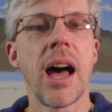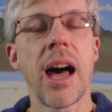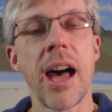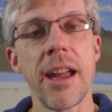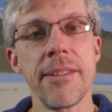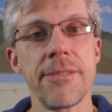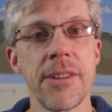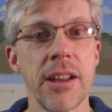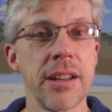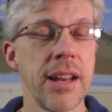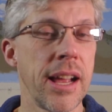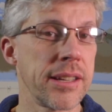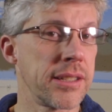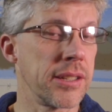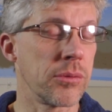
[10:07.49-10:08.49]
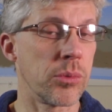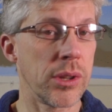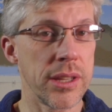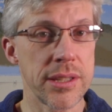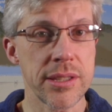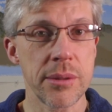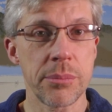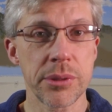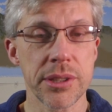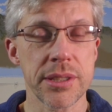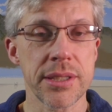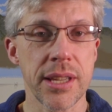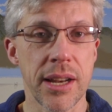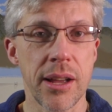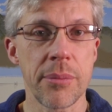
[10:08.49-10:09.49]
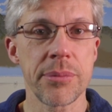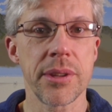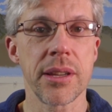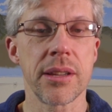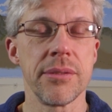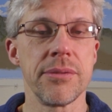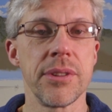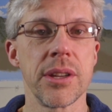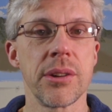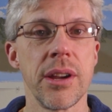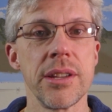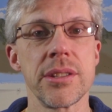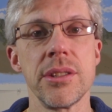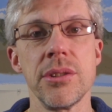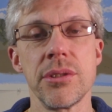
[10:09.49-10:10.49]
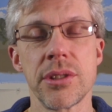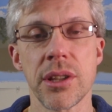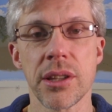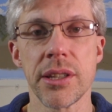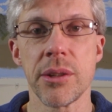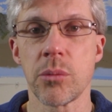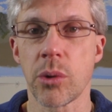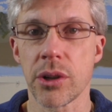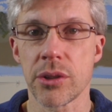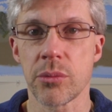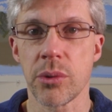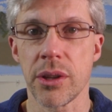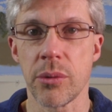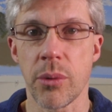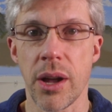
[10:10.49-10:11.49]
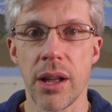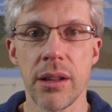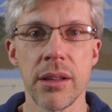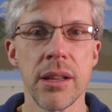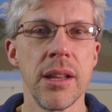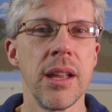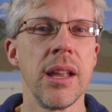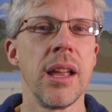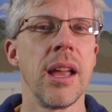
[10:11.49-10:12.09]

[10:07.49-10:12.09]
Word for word: I found it actually really simple to set up. The configuration utility worked really well.